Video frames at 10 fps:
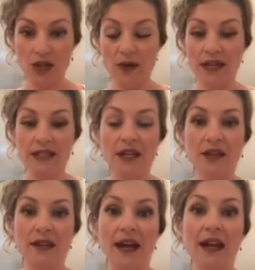go ahead and tell
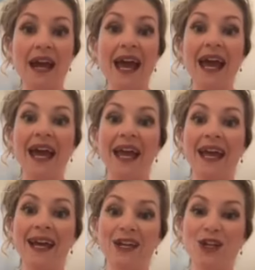you that.
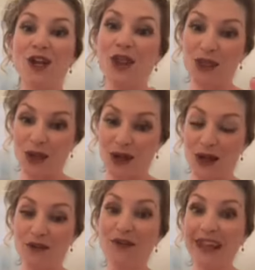And
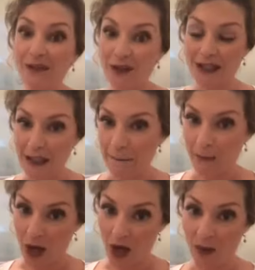the flavored lip
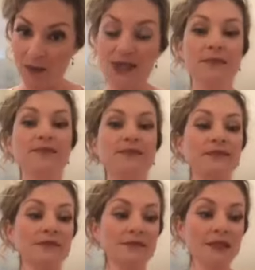balms,
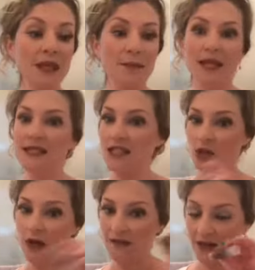because they
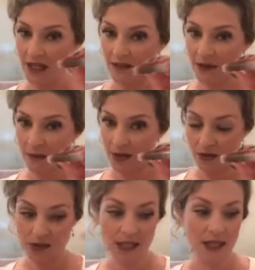don't have any of the
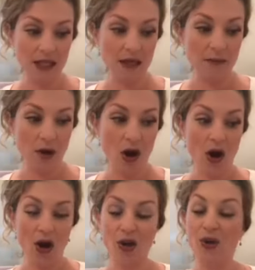minerals in them,
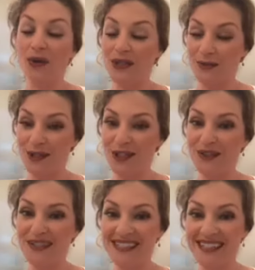are going to be
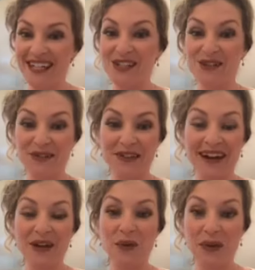USDA
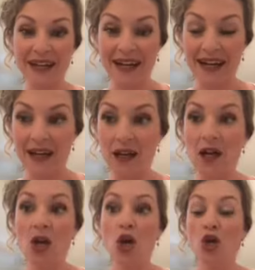certified organic.
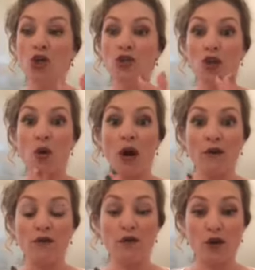So our
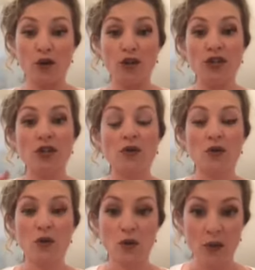first
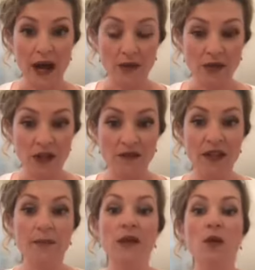round of
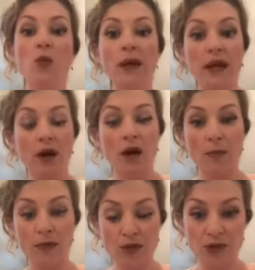them that we are
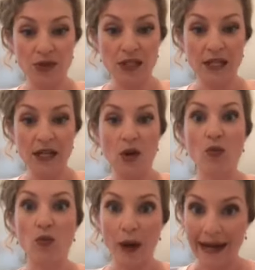producing
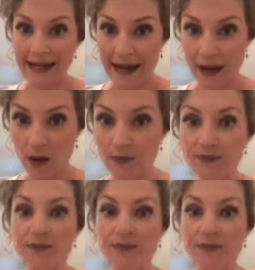right now,